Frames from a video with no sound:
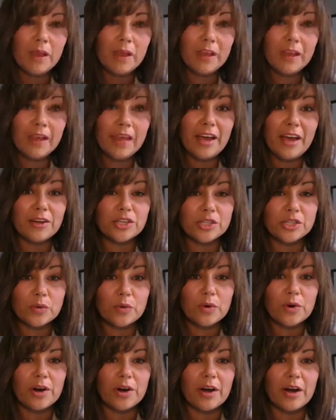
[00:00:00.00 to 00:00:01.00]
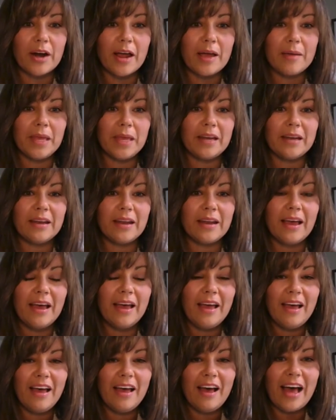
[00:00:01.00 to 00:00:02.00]
Yeah, sure. I mean,
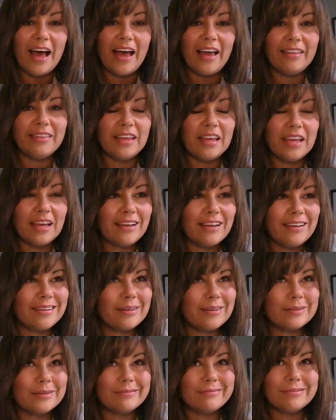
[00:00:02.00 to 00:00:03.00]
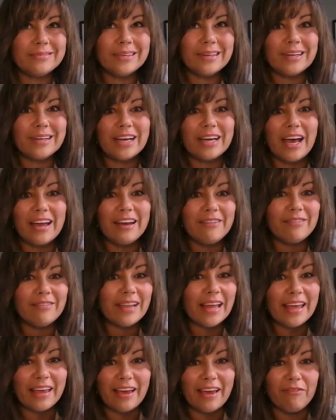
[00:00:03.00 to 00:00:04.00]
I think kind of
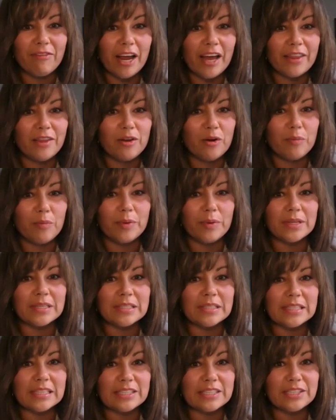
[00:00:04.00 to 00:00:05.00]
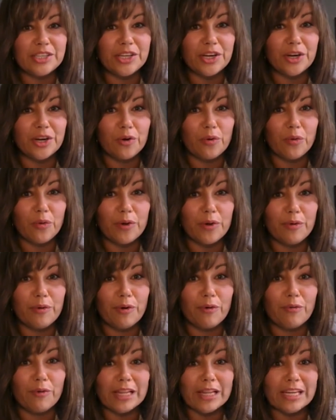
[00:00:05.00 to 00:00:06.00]
like every other business, you know, we were
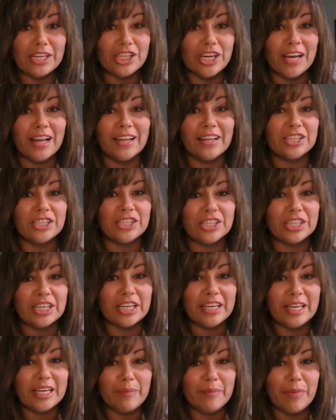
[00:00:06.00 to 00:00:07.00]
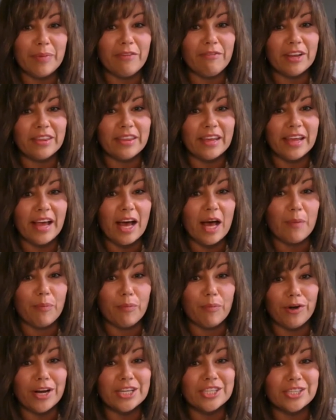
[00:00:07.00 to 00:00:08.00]
really challenged to keep everything
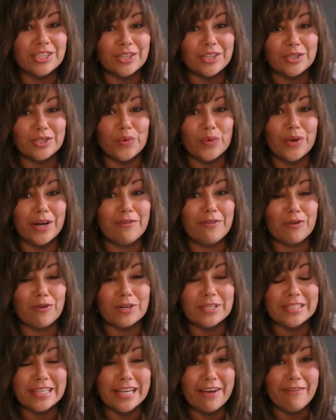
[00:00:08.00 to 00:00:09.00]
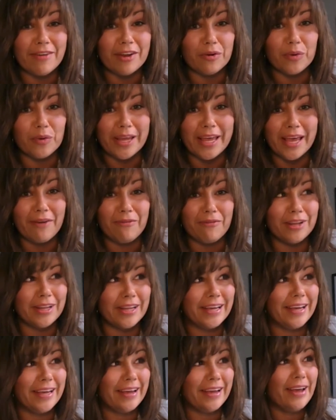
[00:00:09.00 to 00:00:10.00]
operational twenty-four seven. We can't
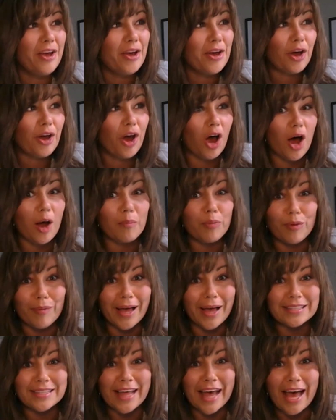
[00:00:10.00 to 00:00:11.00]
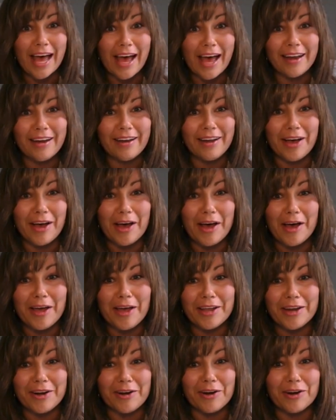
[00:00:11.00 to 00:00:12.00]
really compromise that
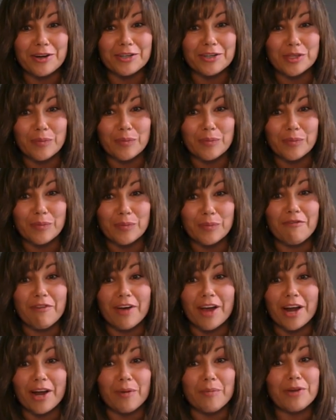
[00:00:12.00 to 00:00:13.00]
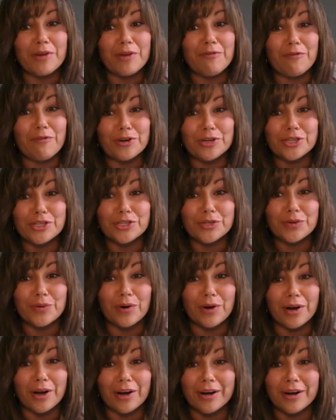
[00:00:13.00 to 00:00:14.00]
uh, in our supply chain environment for
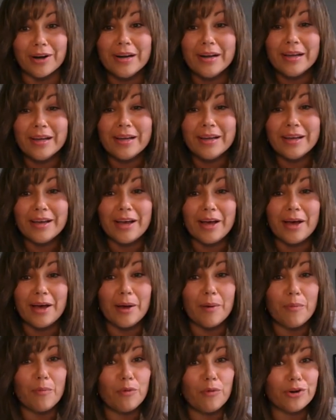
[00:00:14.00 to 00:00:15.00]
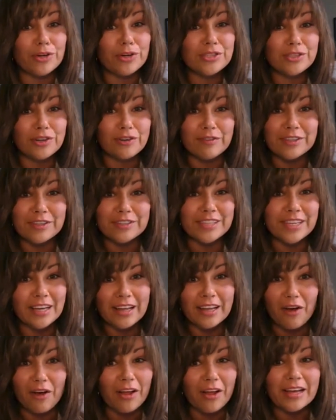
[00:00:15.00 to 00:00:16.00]
sure. Um, we're servicing like all
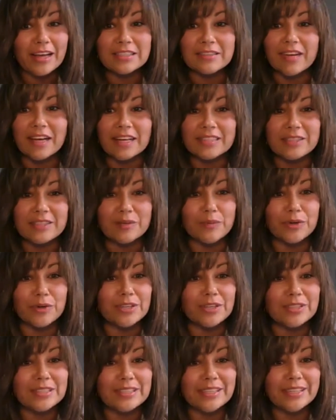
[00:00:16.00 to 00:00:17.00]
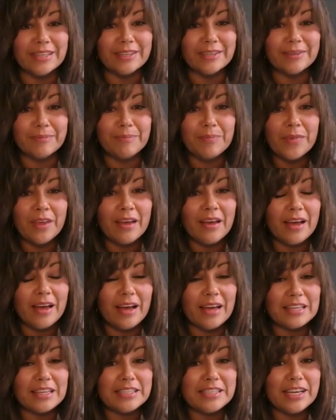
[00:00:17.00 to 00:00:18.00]
kinds of customers in
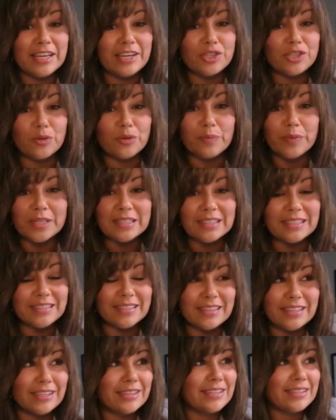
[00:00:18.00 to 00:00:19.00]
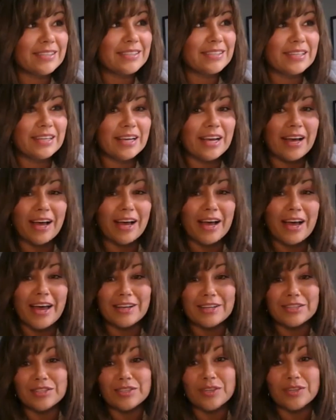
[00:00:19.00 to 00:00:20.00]
uh, essential businesses, uh,
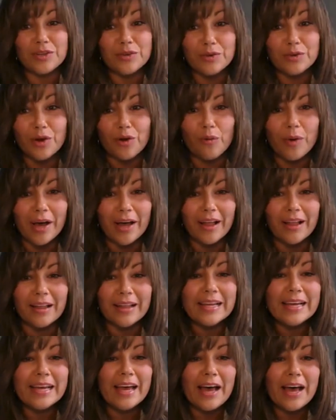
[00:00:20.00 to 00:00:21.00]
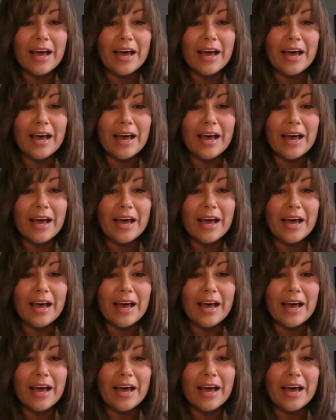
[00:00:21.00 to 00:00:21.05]
as you know well.